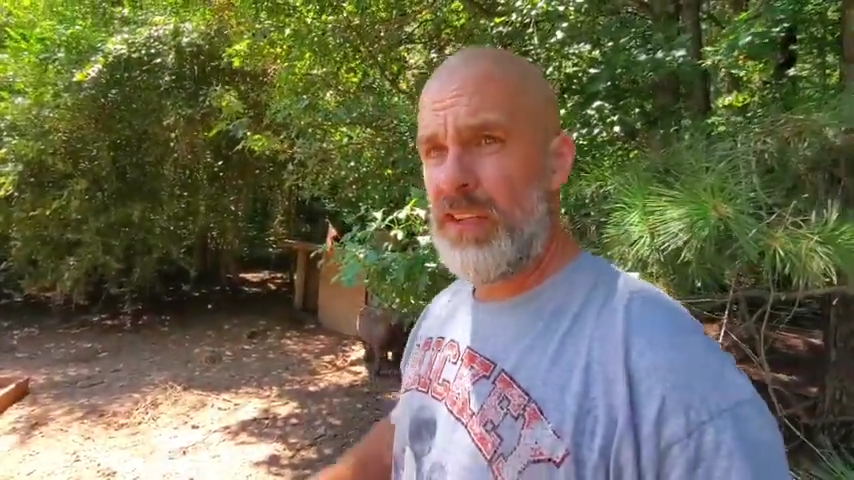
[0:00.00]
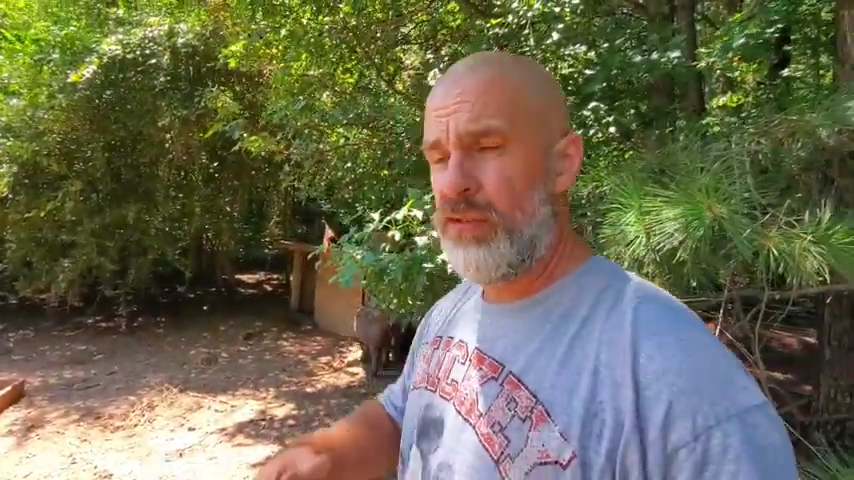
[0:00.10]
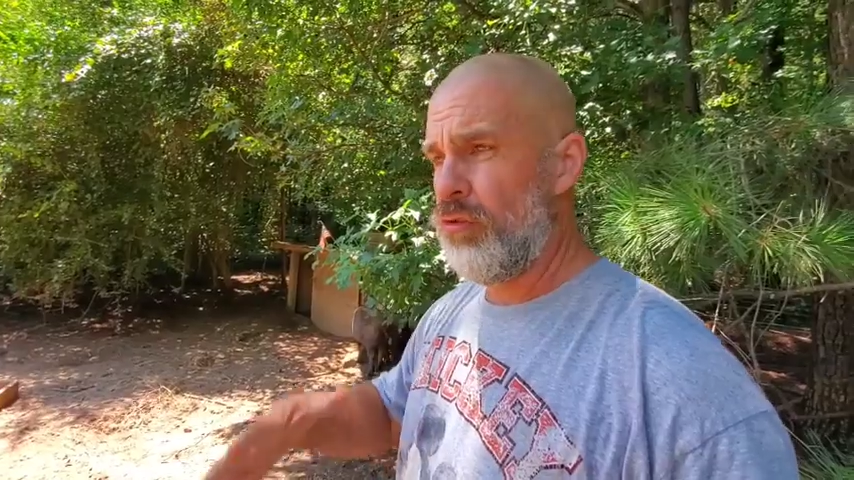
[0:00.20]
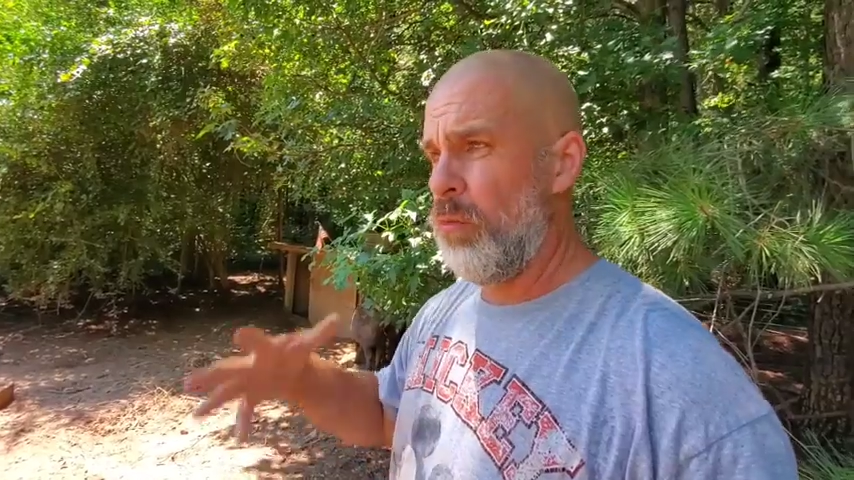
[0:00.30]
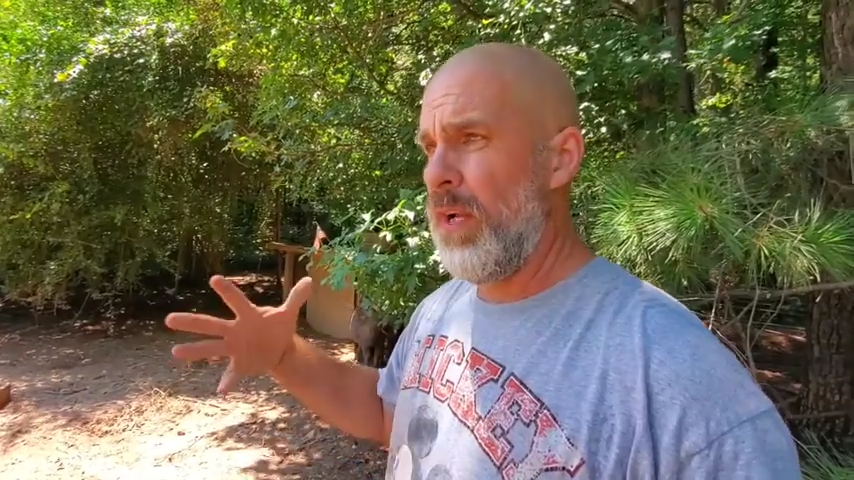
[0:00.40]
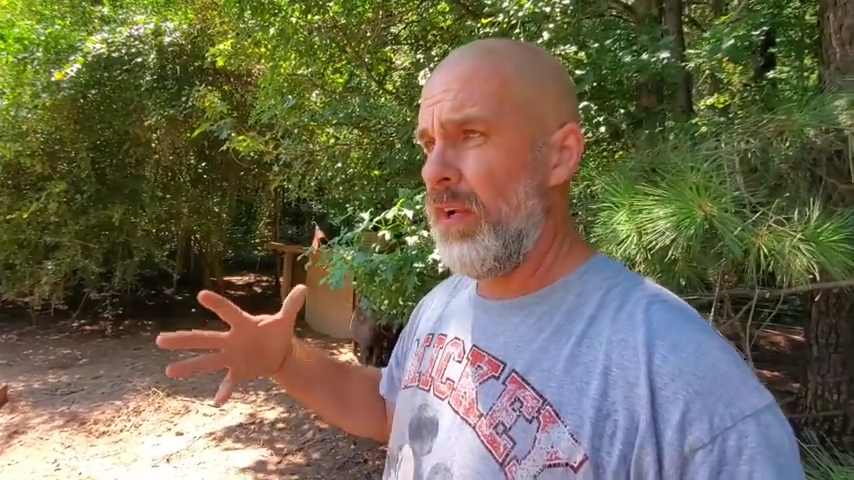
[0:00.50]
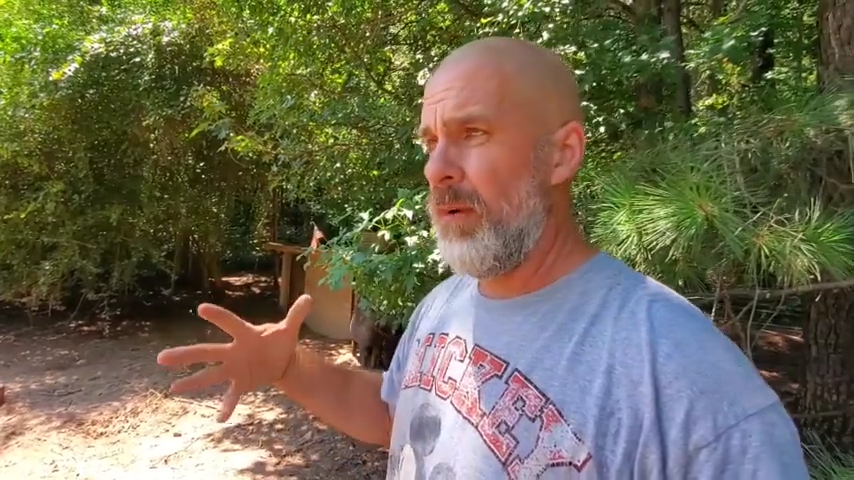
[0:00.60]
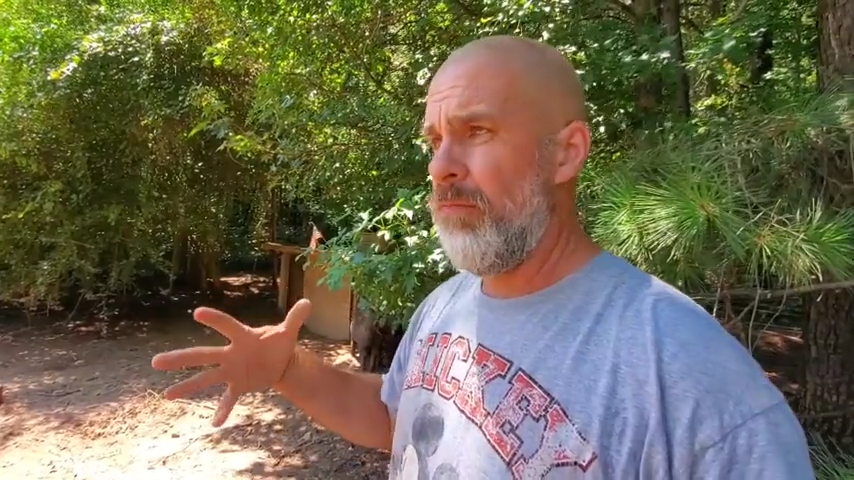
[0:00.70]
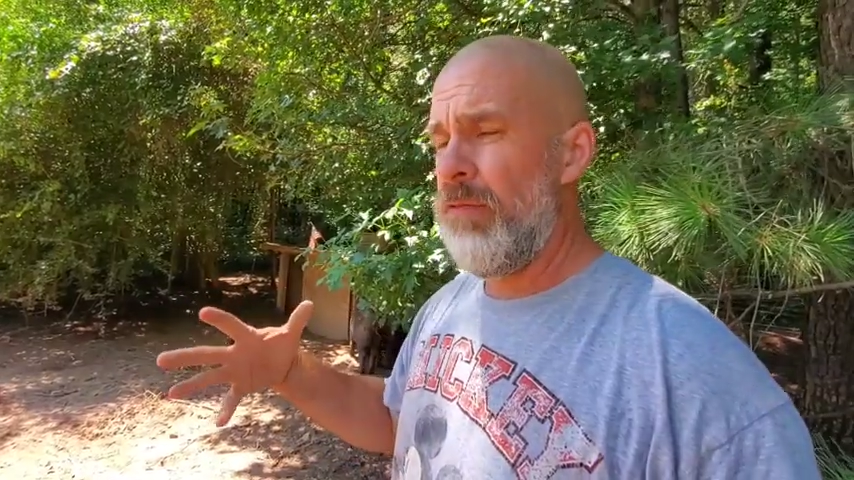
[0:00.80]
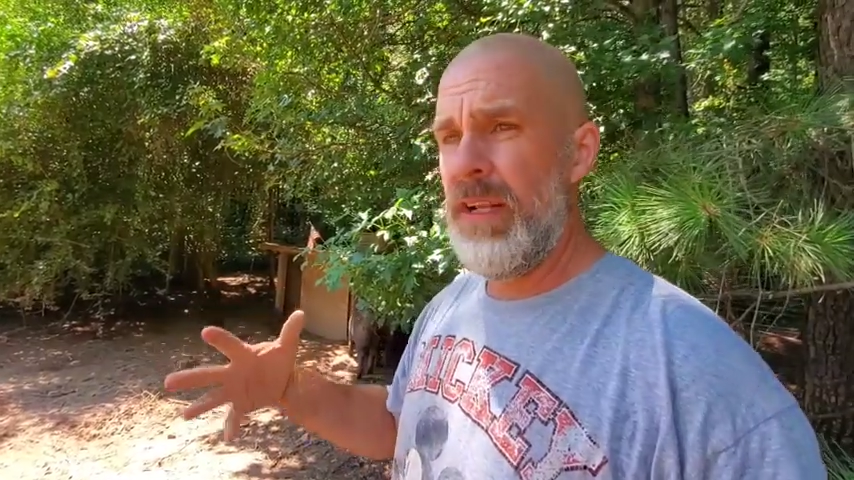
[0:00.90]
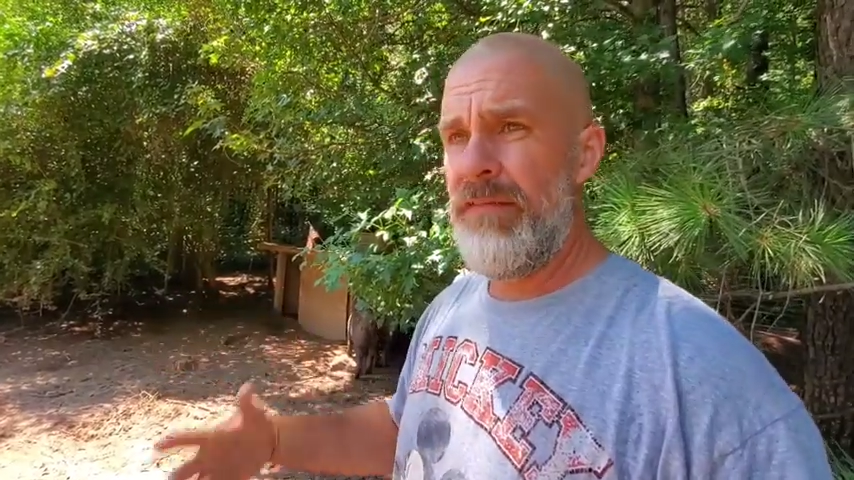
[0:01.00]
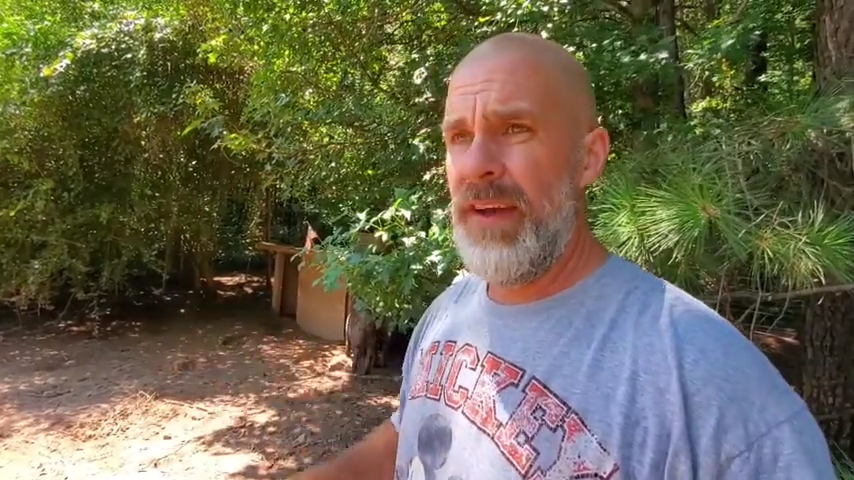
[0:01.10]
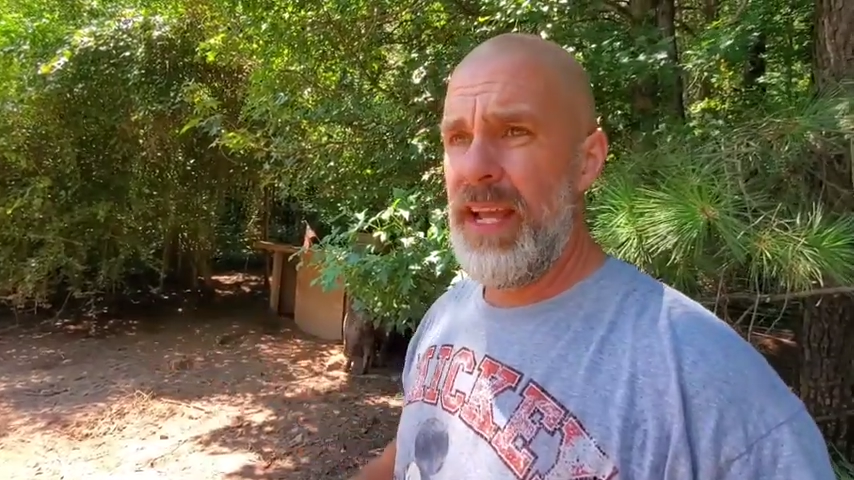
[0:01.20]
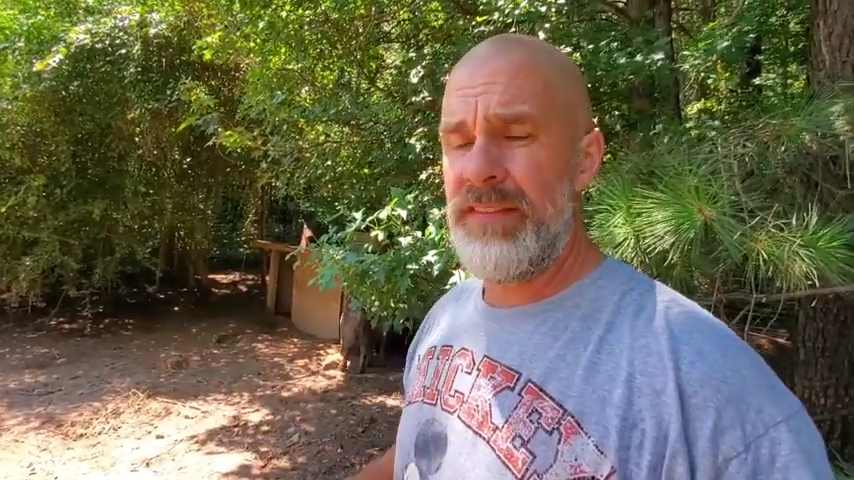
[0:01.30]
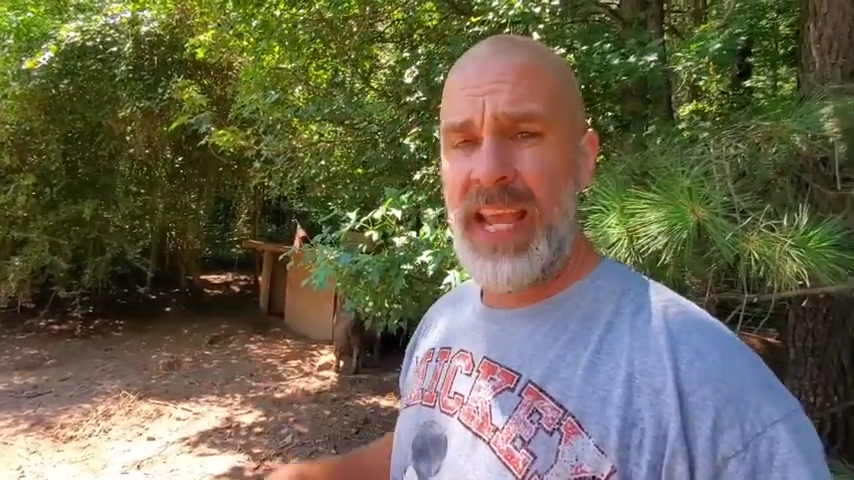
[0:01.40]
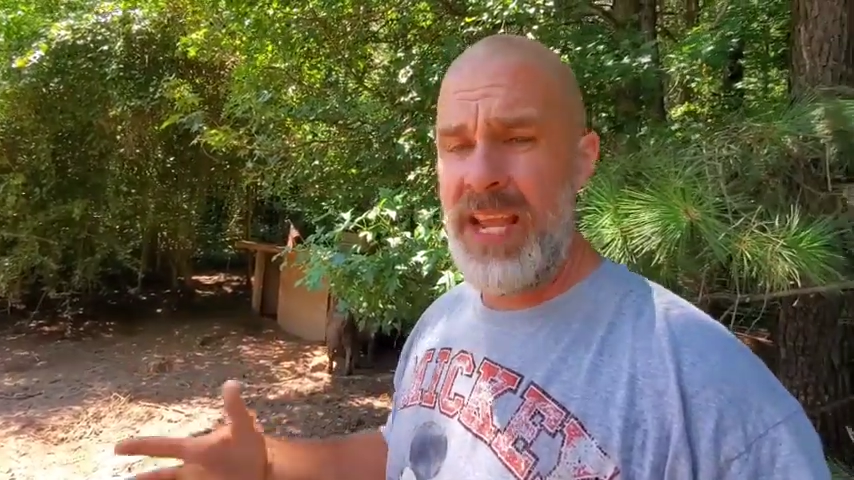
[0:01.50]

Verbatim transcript: They swelled up really fast.